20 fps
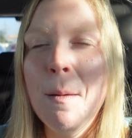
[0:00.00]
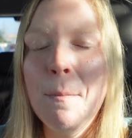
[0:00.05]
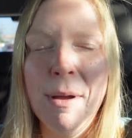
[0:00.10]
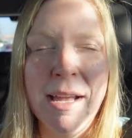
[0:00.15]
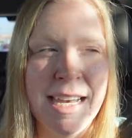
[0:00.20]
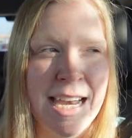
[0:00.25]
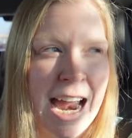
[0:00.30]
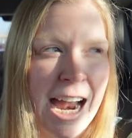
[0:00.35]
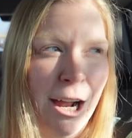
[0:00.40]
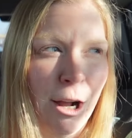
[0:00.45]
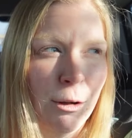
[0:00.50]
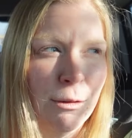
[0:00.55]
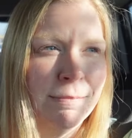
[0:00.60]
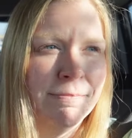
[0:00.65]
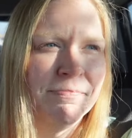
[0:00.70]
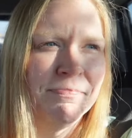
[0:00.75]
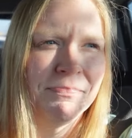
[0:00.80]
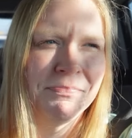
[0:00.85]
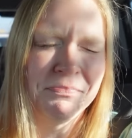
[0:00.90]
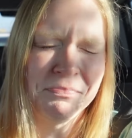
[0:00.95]
But now
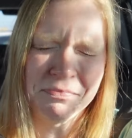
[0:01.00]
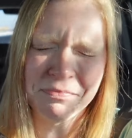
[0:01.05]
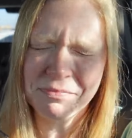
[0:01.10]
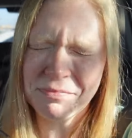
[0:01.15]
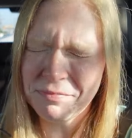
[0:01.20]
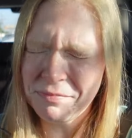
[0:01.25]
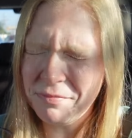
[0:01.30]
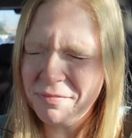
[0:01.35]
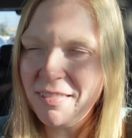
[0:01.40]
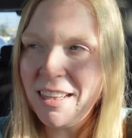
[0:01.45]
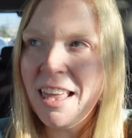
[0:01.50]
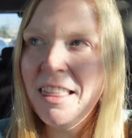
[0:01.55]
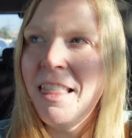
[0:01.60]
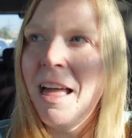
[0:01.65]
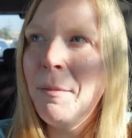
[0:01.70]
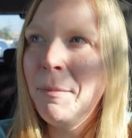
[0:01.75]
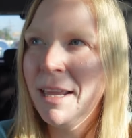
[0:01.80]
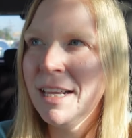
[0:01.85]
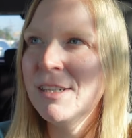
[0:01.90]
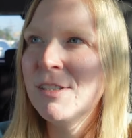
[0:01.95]

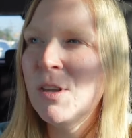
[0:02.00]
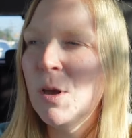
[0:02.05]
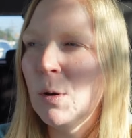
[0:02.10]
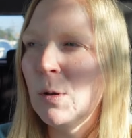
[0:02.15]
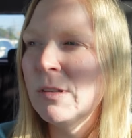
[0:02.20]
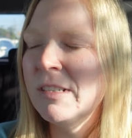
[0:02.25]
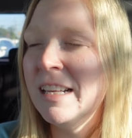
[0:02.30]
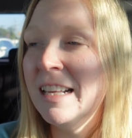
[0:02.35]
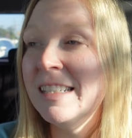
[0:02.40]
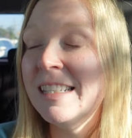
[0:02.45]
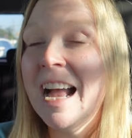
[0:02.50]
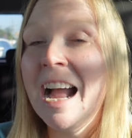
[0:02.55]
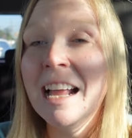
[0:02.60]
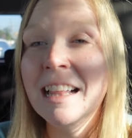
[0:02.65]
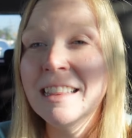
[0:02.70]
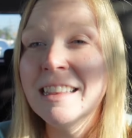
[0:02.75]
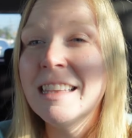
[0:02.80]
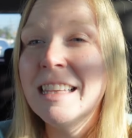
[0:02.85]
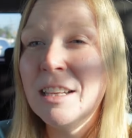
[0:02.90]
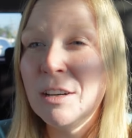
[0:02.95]
that makes total sense. I
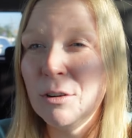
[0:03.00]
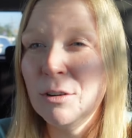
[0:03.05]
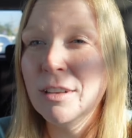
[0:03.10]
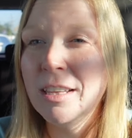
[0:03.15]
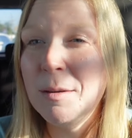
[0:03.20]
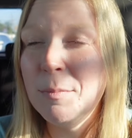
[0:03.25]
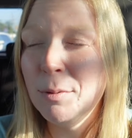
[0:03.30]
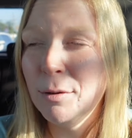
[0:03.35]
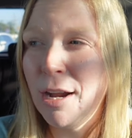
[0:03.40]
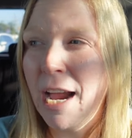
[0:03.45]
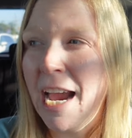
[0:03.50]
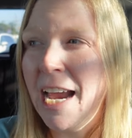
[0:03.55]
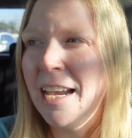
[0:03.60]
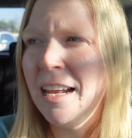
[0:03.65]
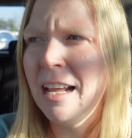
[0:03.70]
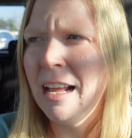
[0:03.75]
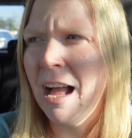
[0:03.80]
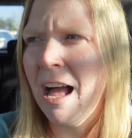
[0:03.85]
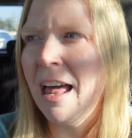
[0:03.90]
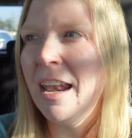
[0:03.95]
literally prayed,
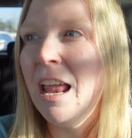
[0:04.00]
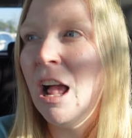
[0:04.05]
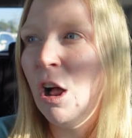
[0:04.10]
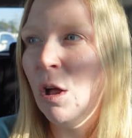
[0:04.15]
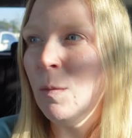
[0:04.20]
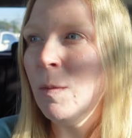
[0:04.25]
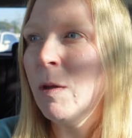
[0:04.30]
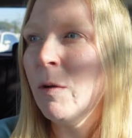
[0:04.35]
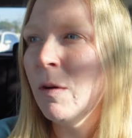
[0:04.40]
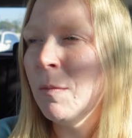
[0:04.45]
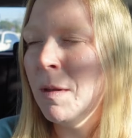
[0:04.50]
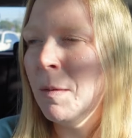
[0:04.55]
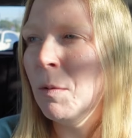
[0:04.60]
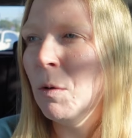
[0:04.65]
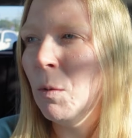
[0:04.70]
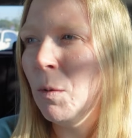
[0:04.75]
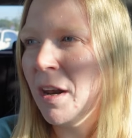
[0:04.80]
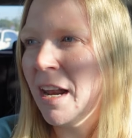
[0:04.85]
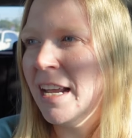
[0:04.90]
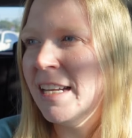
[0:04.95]
God, help me
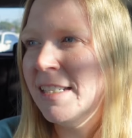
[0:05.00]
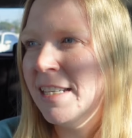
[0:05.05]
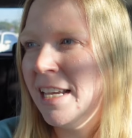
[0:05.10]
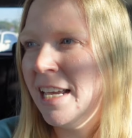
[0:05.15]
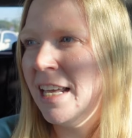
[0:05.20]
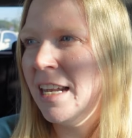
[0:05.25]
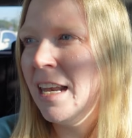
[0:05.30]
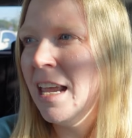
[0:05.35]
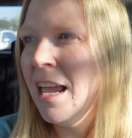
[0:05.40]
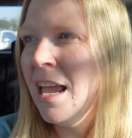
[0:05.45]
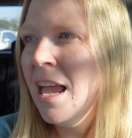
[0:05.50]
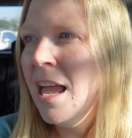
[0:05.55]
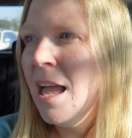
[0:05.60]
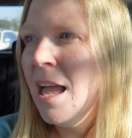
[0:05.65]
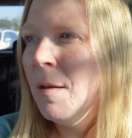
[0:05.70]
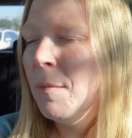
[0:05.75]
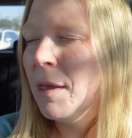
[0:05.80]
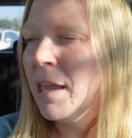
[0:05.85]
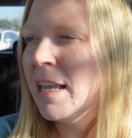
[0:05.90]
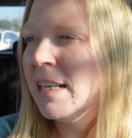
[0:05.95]
remember what I did,
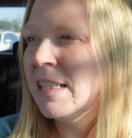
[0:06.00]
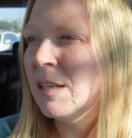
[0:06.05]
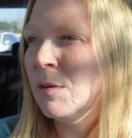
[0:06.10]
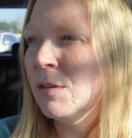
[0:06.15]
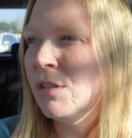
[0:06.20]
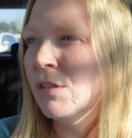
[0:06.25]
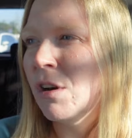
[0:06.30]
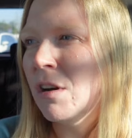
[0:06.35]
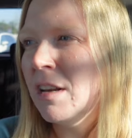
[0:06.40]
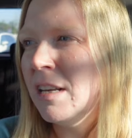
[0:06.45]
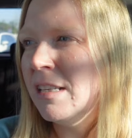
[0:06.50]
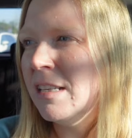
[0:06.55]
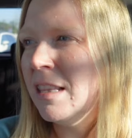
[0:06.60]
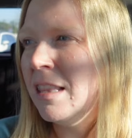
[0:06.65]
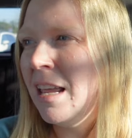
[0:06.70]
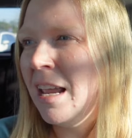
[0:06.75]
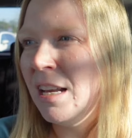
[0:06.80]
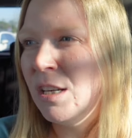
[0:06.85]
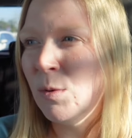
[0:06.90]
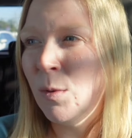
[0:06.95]
because I was starting to
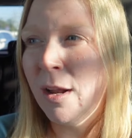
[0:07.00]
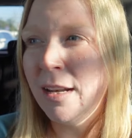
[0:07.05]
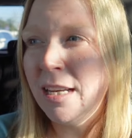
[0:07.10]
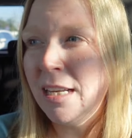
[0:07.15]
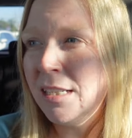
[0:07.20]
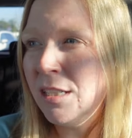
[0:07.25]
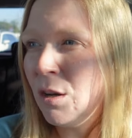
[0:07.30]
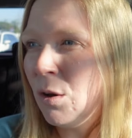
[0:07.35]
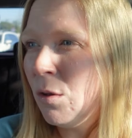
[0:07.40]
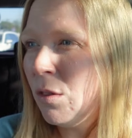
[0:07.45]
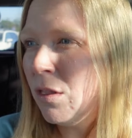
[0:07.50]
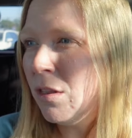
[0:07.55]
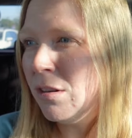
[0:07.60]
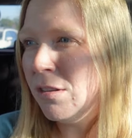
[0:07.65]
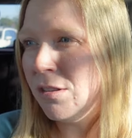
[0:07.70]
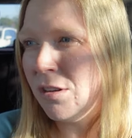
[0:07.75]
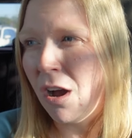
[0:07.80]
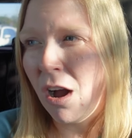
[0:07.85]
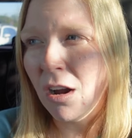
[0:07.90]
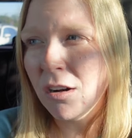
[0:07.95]
think, do I need to go to the
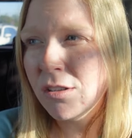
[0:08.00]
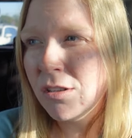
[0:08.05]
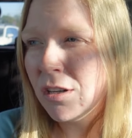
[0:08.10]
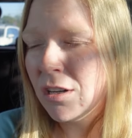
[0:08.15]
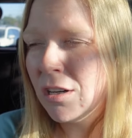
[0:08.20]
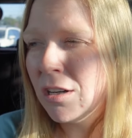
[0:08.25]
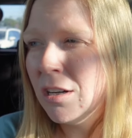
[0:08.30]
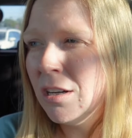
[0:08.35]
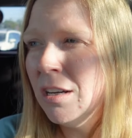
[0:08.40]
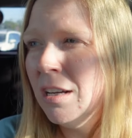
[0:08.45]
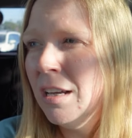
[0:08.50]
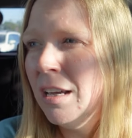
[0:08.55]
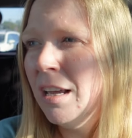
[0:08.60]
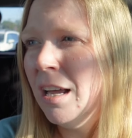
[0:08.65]
doctor?